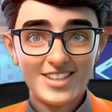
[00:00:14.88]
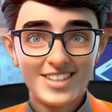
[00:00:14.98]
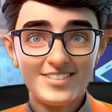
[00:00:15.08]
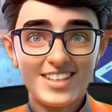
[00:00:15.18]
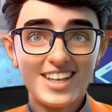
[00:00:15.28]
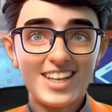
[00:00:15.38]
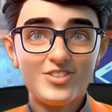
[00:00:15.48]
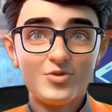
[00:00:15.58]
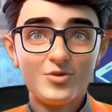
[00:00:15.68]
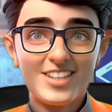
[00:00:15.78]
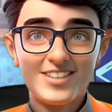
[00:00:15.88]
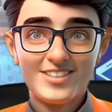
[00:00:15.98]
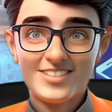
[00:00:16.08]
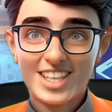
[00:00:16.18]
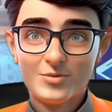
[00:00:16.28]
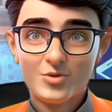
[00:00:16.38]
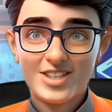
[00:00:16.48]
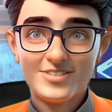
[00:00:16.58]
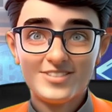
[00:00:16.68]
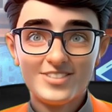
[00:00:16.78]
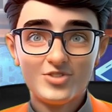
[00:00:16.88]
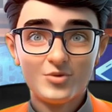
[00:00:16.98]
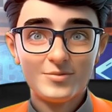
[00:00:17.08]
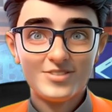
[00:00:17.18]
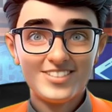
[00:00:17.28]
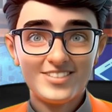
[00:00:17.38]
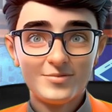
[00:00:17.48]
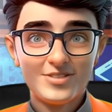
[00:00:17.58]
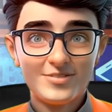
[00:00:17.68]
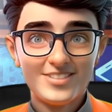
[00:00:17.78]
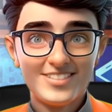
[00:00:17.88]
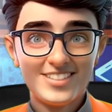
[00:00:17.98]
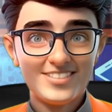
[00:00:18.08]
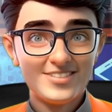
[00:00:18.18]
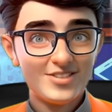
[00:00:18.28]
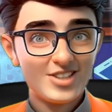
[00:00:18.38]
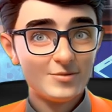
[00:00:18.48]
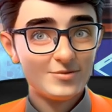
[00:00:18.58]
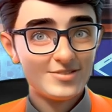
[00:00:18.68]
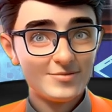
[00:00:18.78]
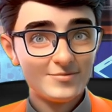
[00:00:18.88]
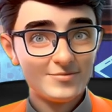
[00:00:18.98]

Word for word: India and U A E collaborate to disrupt C B D C's development.